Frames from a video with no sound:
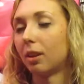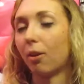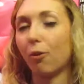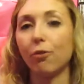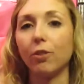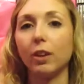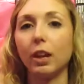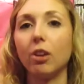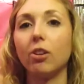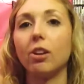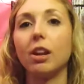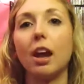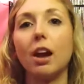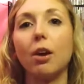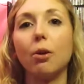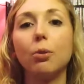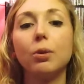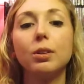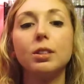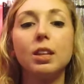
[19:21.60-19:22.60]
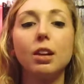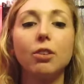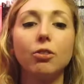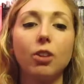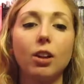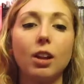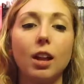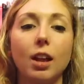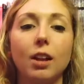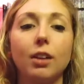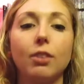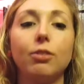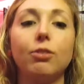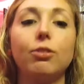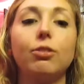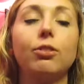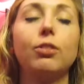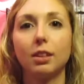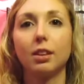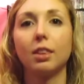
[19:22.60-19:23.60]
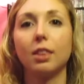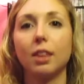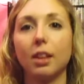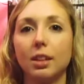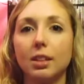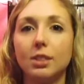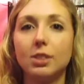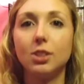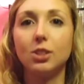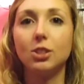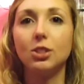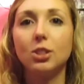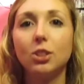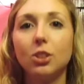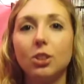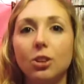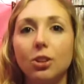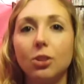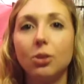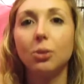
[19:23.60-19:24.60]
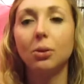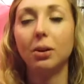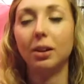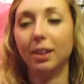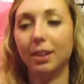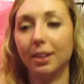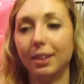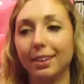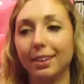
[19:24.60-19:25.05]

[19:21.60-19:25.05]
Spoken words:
I'll figure it out. Once I run out of things to do,